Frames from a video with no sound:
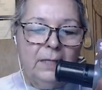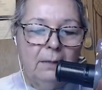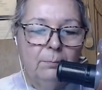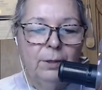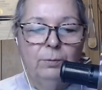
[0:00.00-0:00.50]

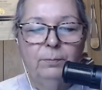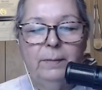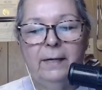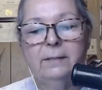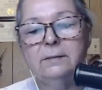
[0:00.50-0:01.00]
bubble
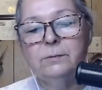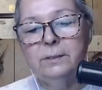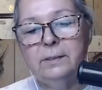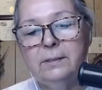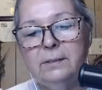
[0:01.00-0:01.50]
baths,
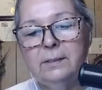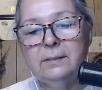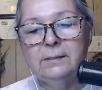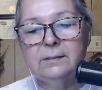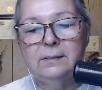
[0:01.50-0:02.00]
we think that
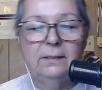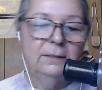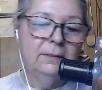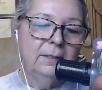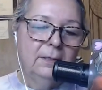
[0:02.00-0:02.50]
it's
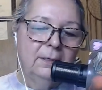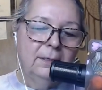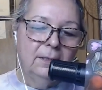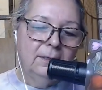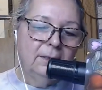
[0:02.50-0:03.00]
the
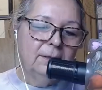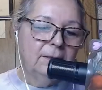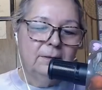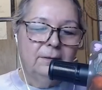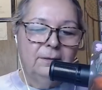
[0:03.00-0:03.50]

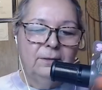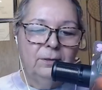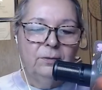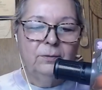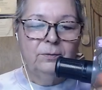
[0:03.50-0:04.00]

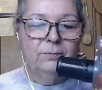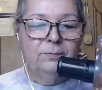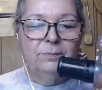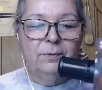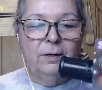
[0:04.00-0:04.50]

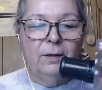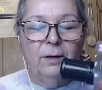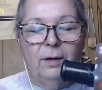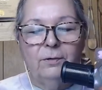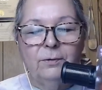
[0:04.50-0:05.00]

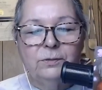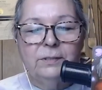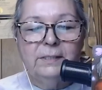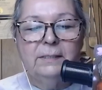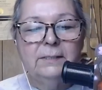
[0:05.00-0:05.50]
all
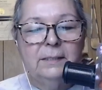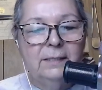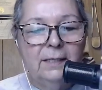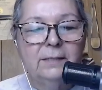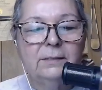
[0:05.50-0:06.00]
those things.
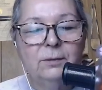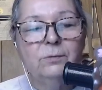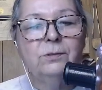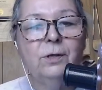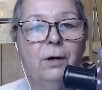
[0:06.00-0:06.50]
And yes,
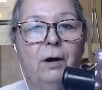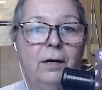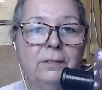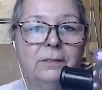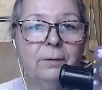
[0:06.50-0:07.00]
those are
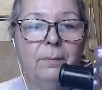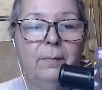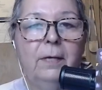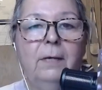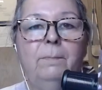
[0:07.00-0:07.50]
awesome,
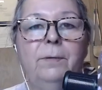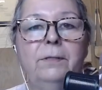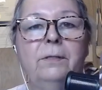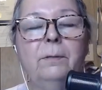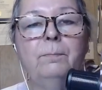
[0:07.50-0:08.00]

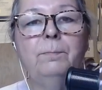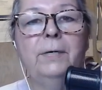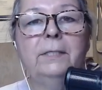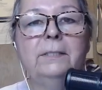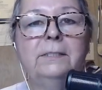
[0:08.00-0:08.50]

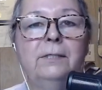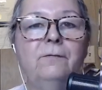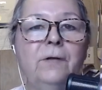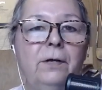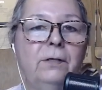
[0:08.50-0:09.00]
but
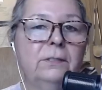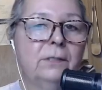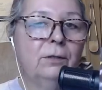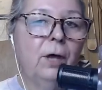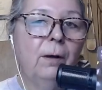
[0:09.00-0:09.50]
self-care is
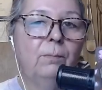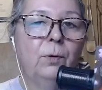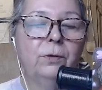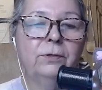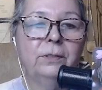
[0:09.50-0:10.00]
a lot
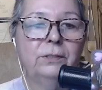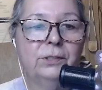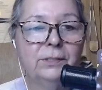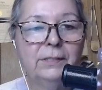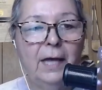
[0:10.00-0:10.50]
more than
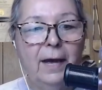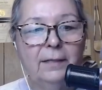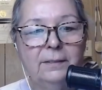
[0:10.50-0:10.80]
just that.